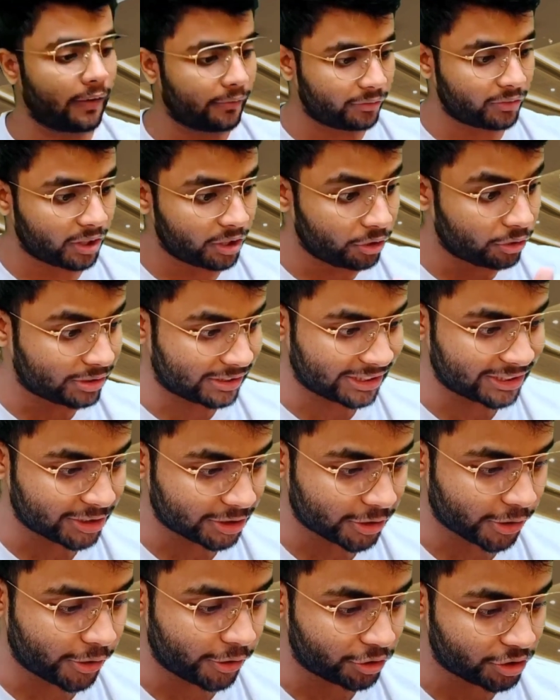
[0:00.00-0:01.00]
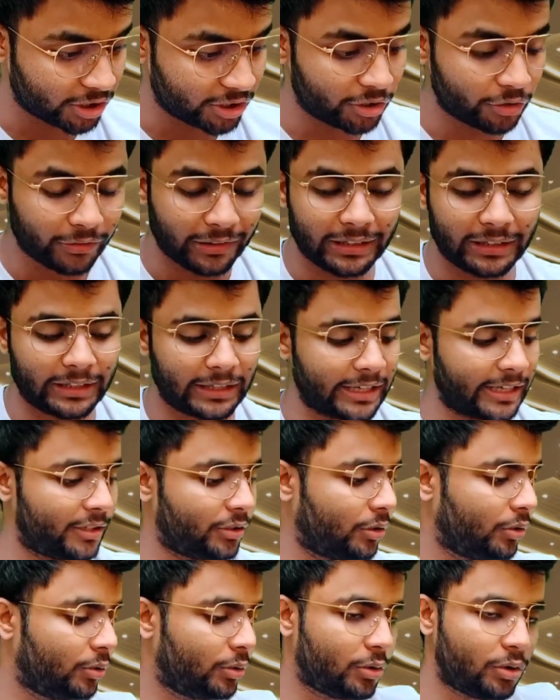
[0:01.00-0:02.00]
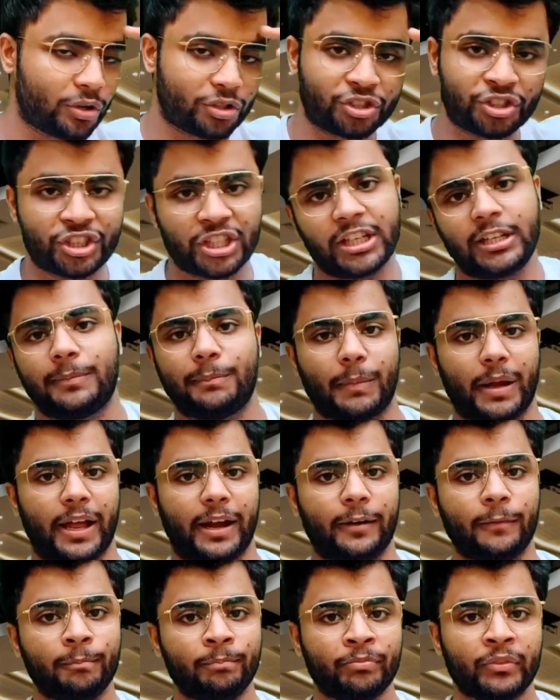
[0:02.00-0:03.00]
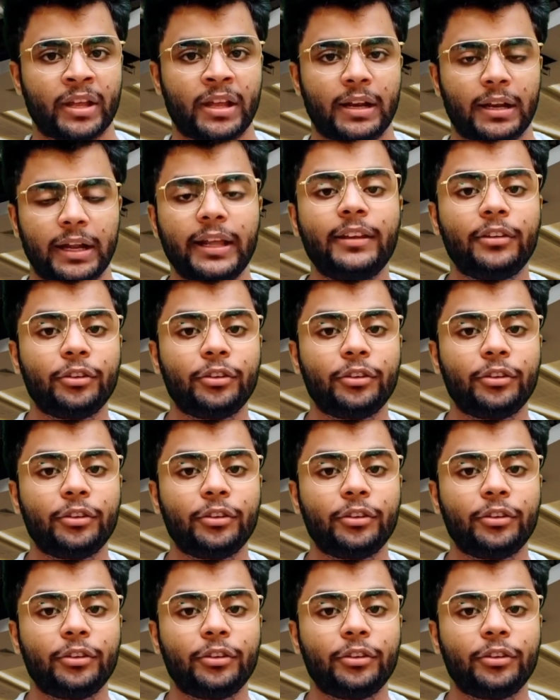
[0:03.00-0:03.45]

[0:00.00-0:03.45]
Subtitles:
And after you see the solution, you will realize, oh shit, man.